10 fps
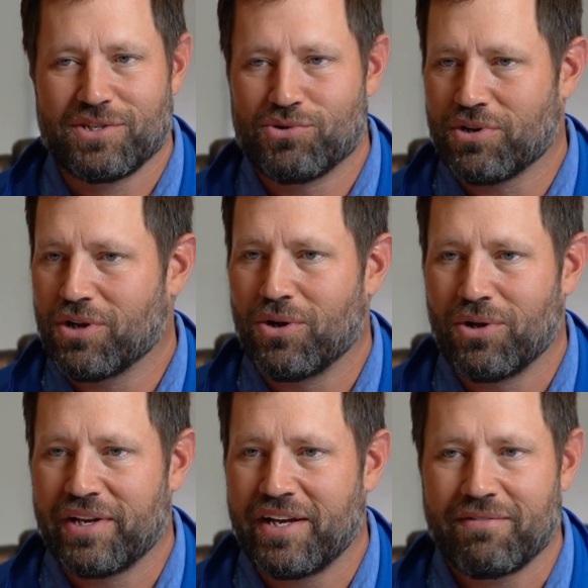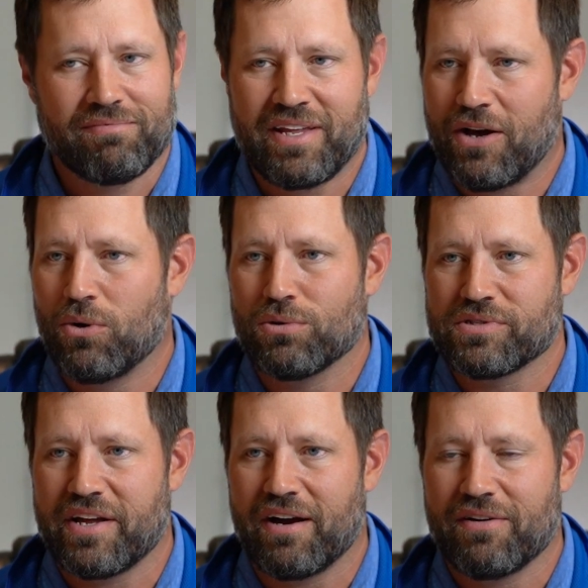You drill a hole in it, that
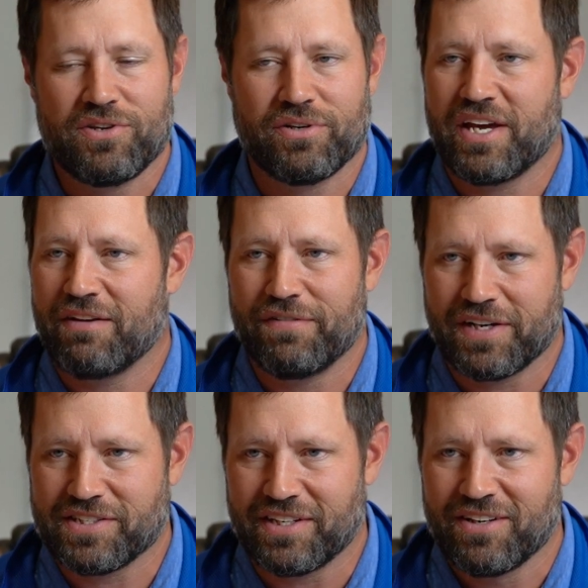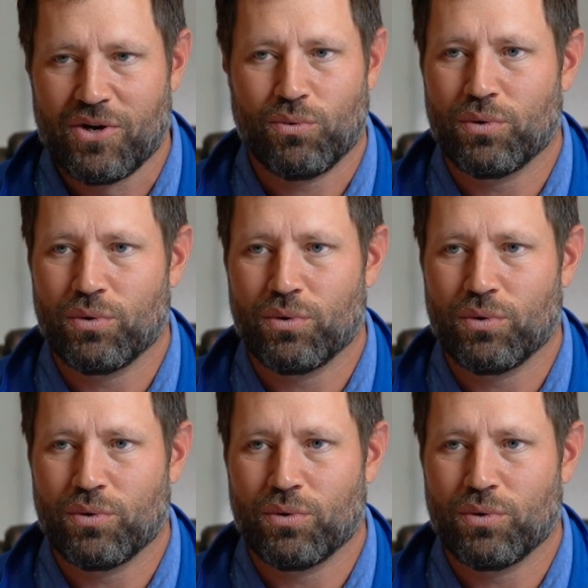hole's there. You can't fix it.